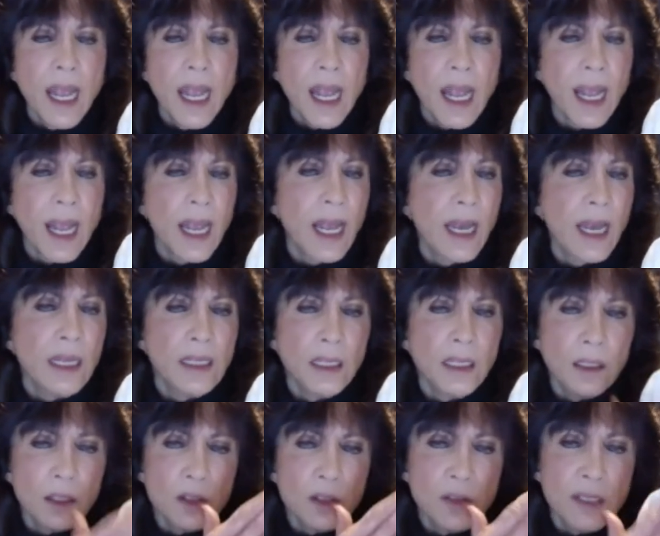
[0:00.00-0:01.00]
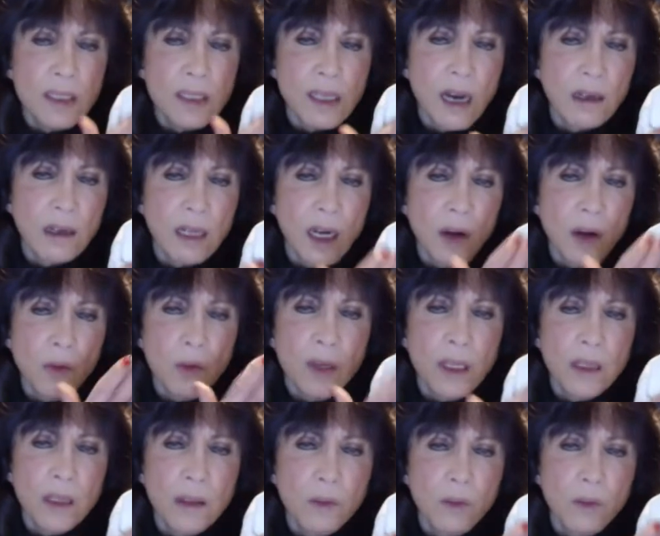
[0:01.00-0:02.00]
And you start out
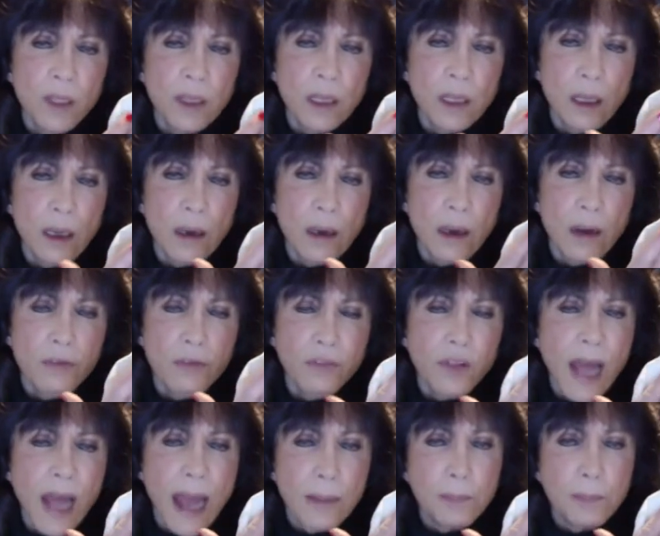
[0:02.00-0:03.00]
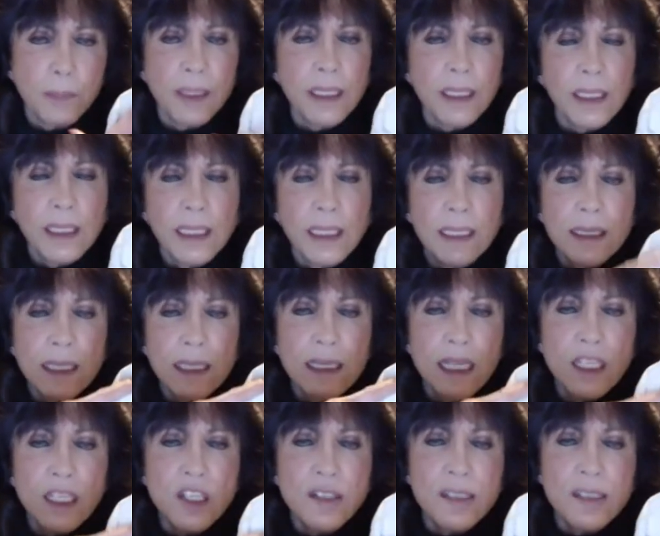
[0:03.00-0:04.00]
with a flat piece, and
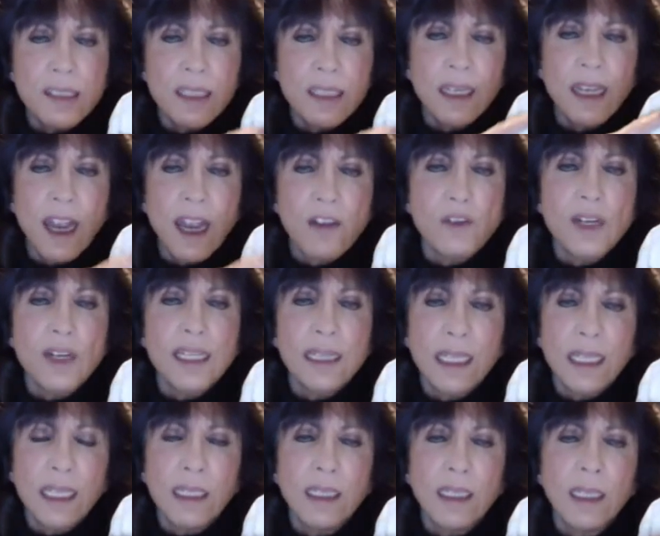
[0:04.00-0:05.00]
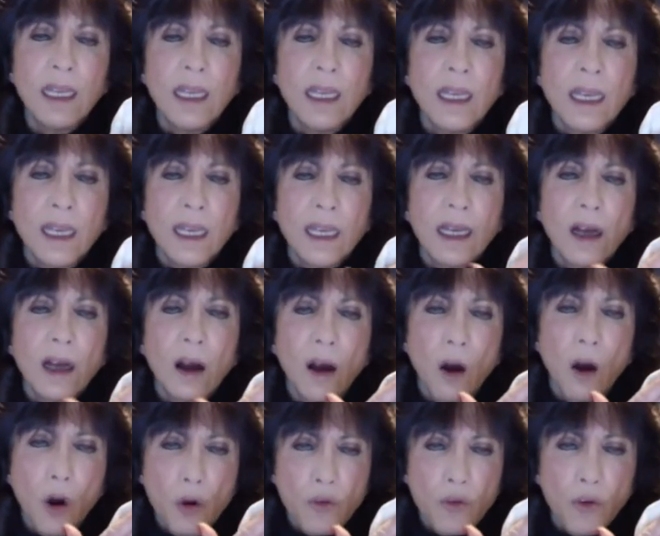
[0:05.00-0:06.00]
then you stick everything
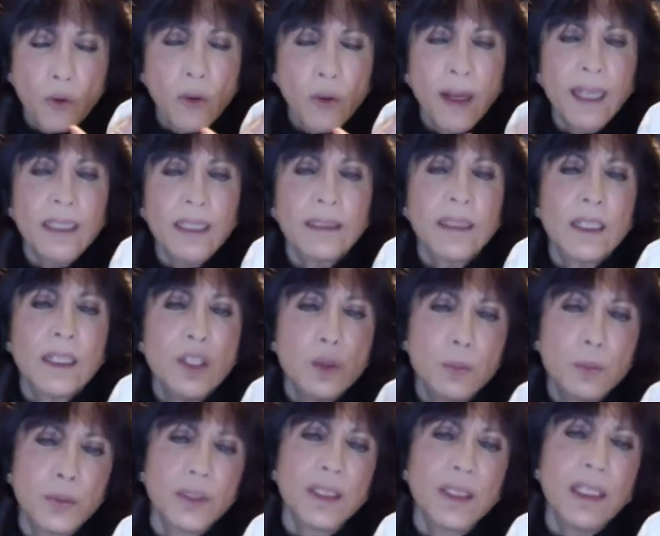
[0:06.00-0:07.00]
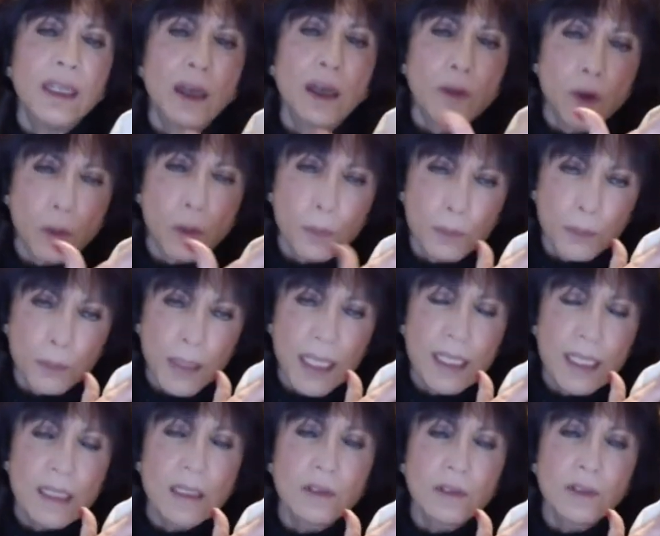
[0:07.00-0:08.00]
over it, and then you put the other
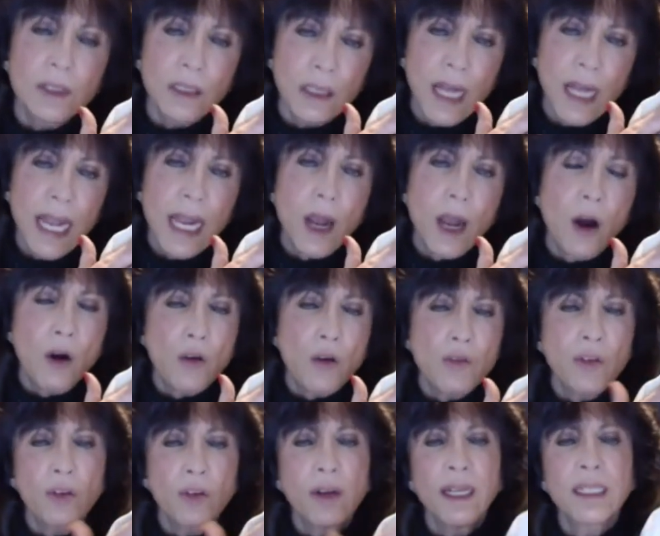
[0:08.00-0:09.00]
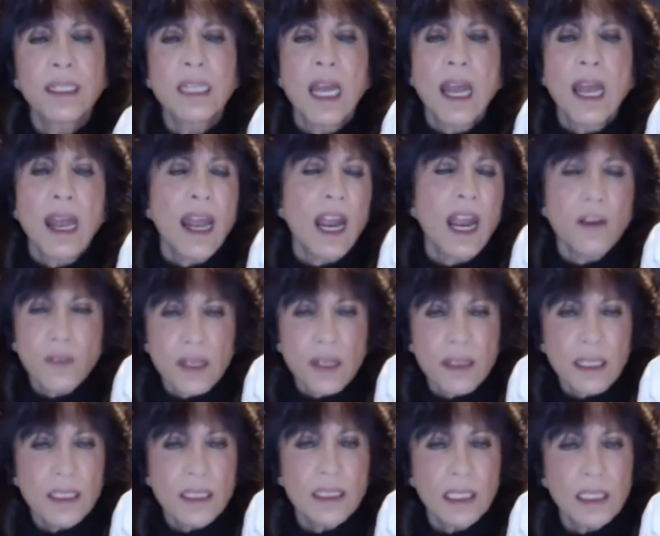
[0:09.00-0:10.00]
piece of clay over it.
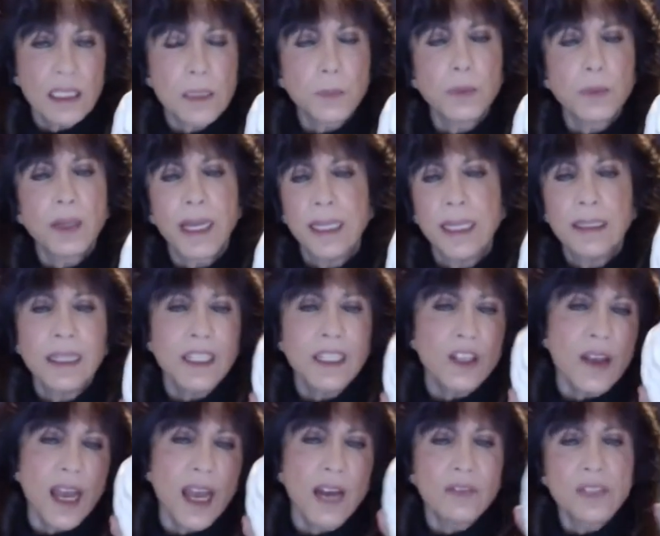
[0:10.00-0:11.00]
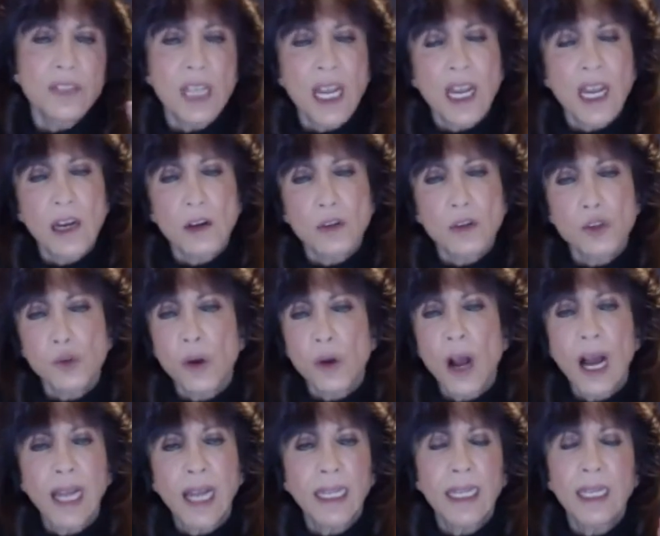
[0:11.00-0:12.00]
Everything's explained. Then you have to air
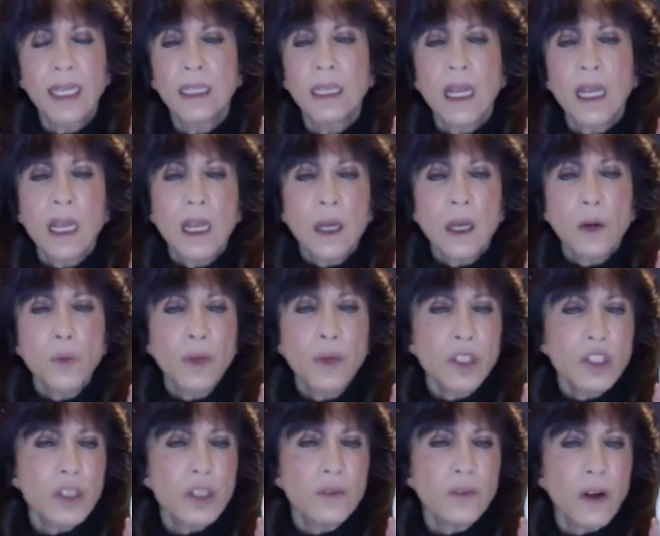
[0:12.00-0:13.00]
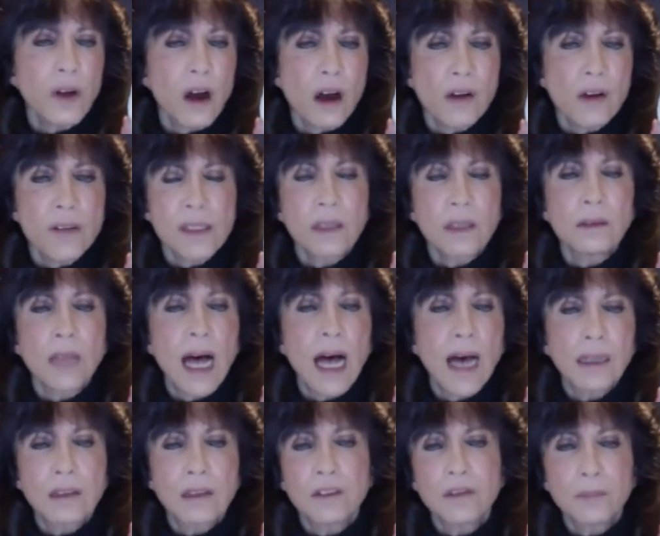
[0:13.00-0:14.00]
dry it, which involves a
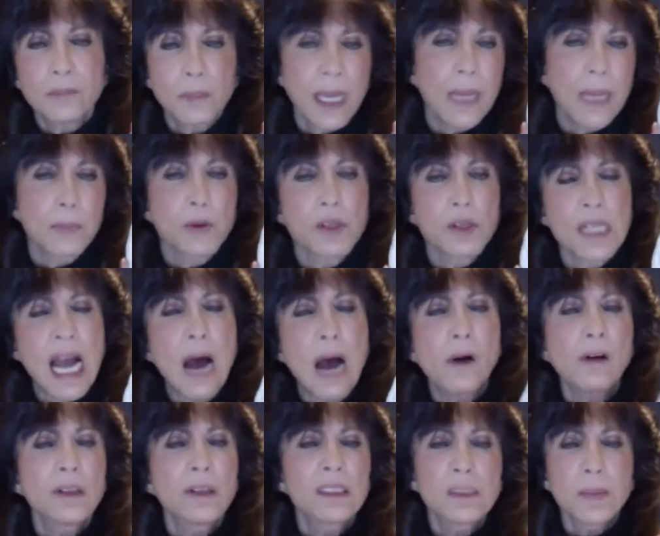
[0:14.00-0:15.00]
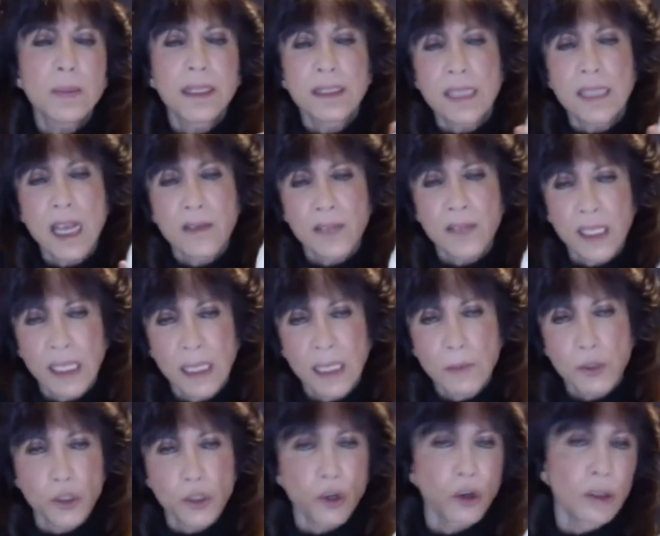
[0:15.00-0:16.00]
lot of paper towels, because you have to
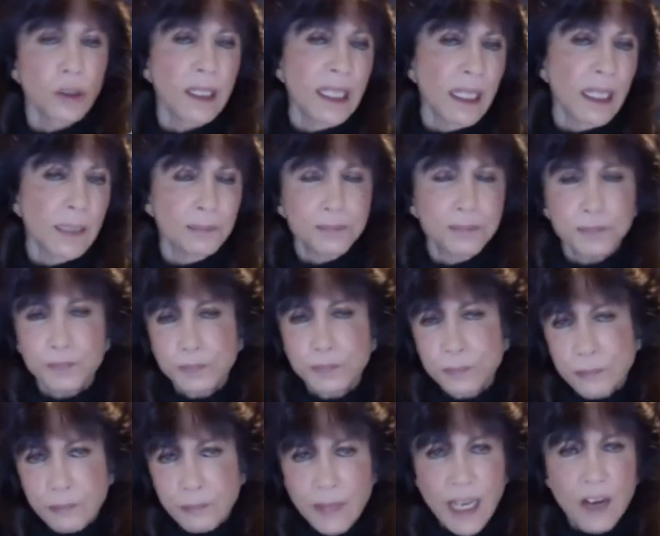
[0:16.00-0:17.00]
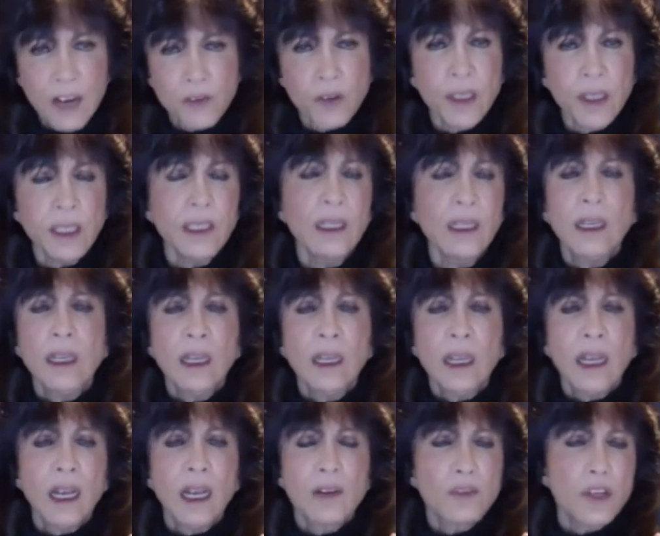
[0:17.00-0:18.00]
keep turning it every
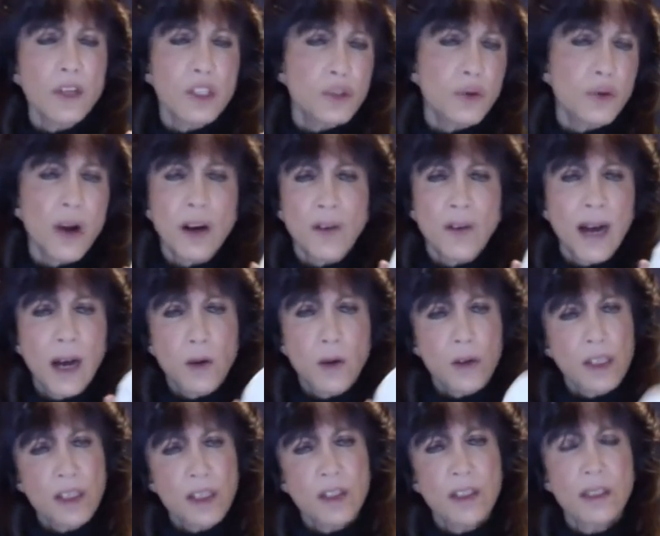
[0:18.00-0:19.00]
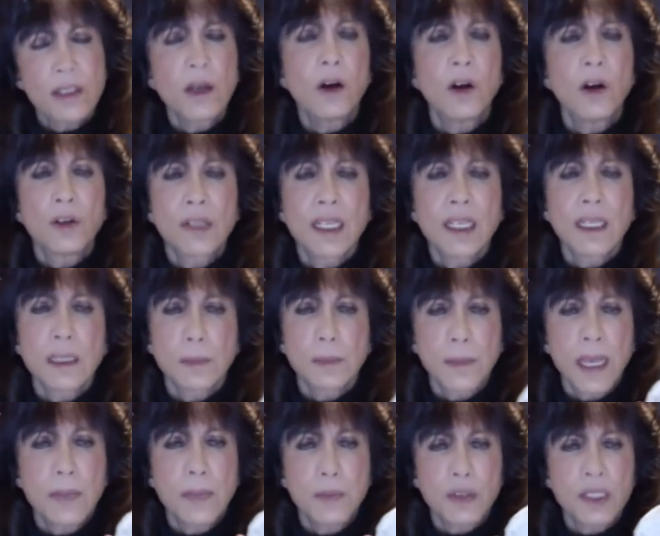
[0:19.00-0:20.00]
12 hours or so to get the
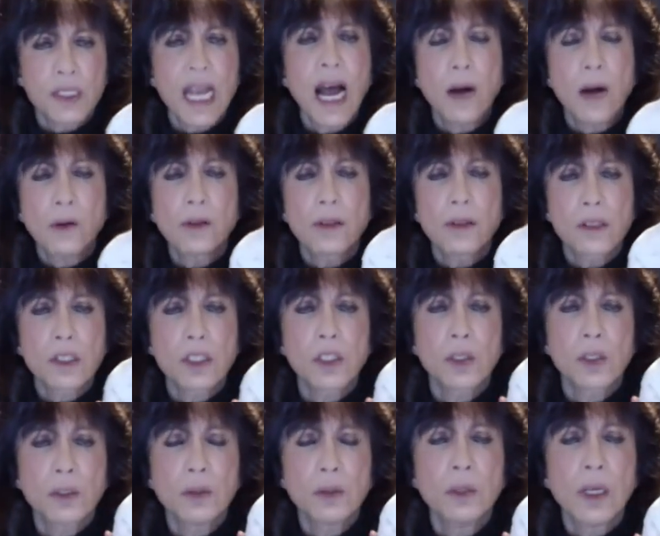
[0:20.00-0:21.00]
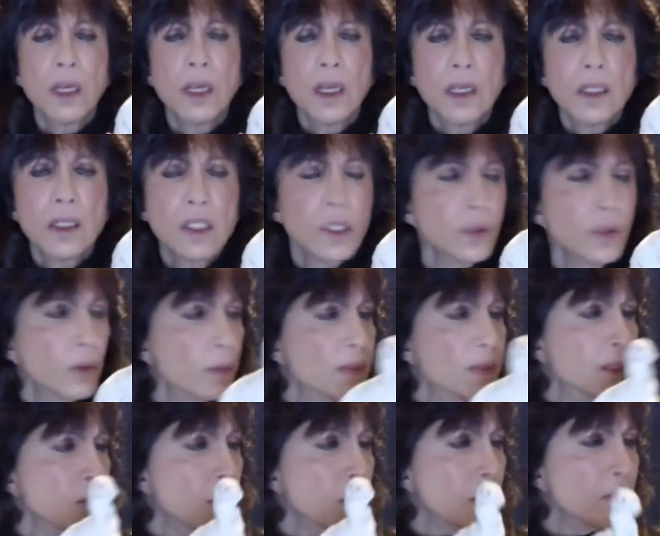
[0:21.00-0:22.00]
paper towels to
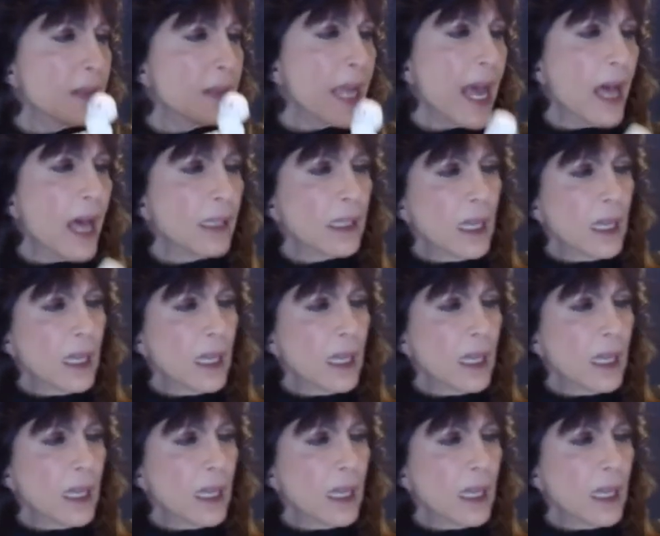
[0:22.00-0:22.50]
absorb that.